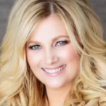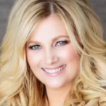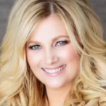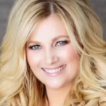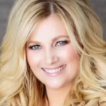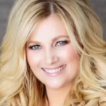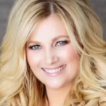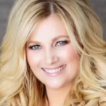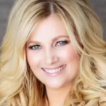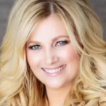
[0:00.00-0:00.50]

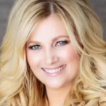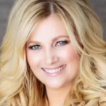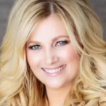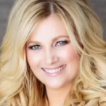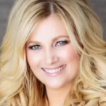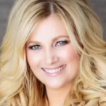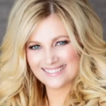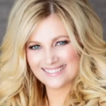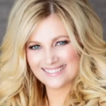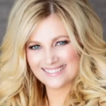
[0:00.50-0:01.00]

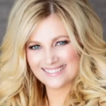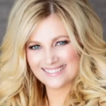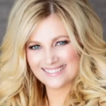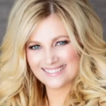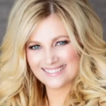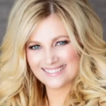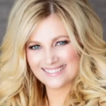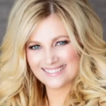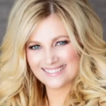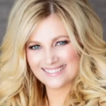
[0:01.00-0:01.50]

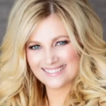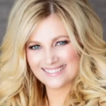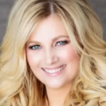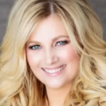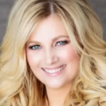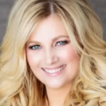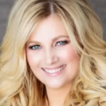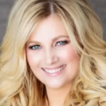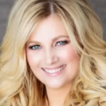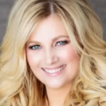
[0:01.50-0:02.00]

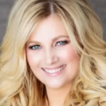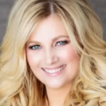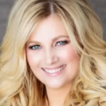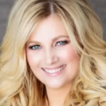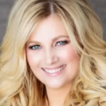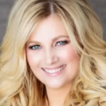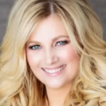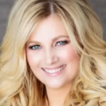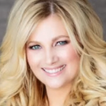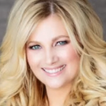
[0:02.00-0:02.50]

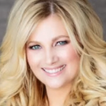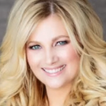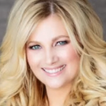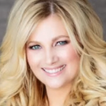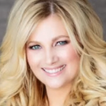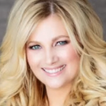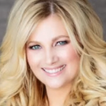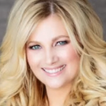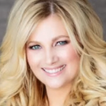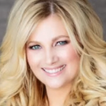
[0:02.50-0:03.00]

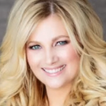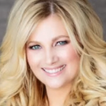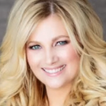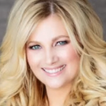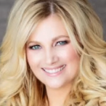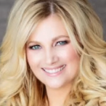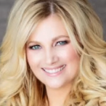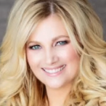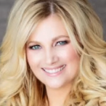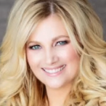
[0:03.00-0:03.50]

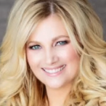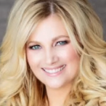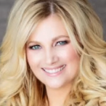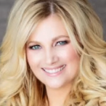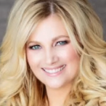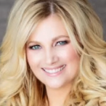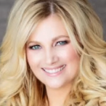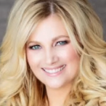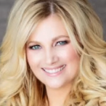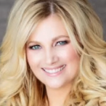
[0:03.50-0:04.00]

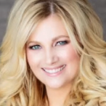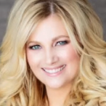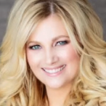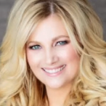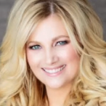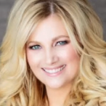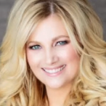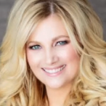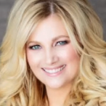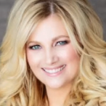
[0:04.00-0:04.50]

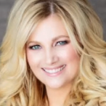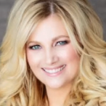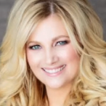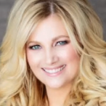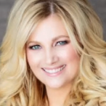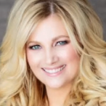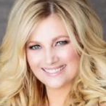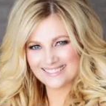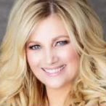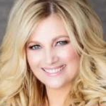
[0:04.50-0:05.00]

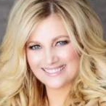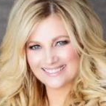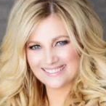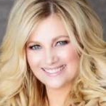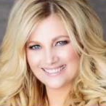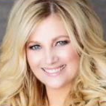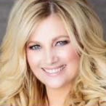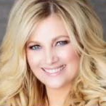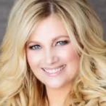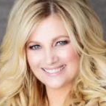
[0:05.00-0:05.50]

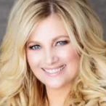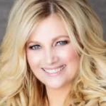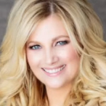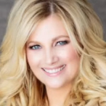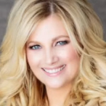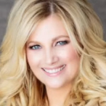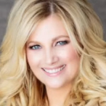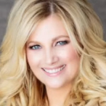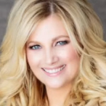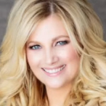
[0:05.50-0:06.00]

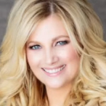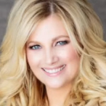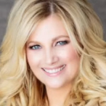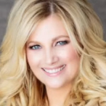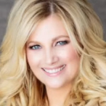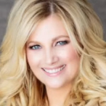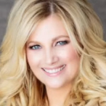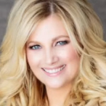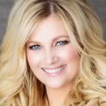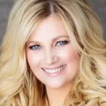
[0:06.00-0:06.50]

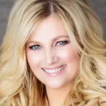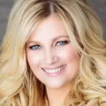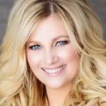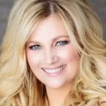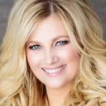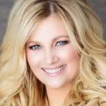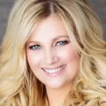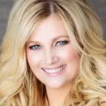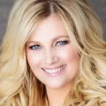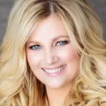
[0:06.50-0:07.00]

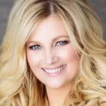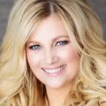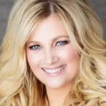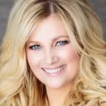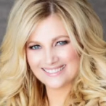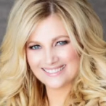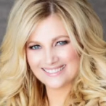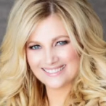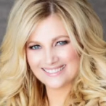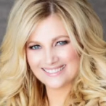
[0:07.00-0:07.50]

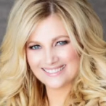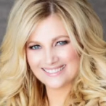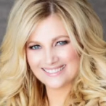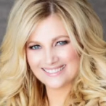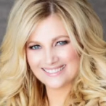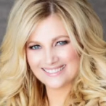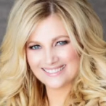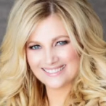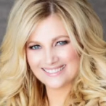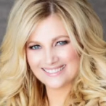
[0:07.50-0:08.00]
This is a still picture; no speech is visible.